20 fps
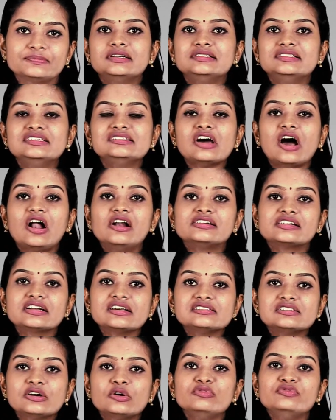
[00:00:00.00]
These
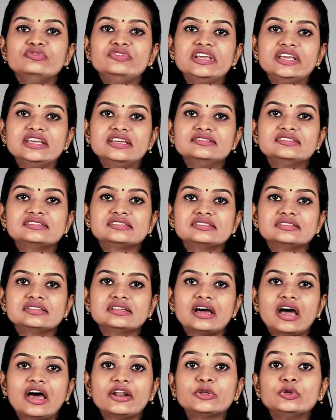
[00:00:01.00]
ultrasound waves
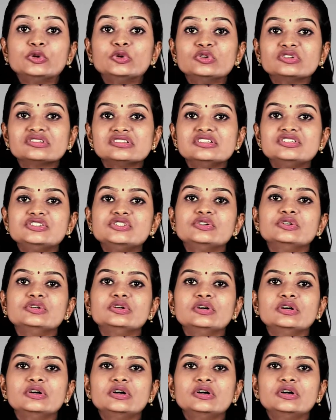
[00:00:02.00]
are used to